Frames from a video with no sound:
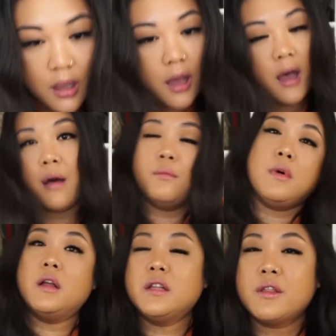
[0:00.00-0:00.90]

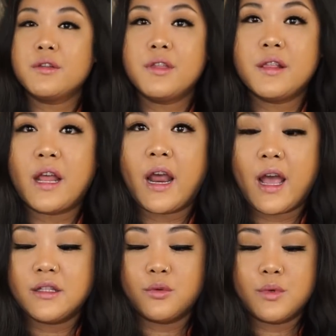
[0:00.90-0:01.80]
Another thing that I
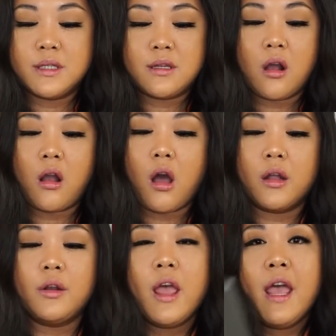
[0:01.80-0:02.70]
had to restock on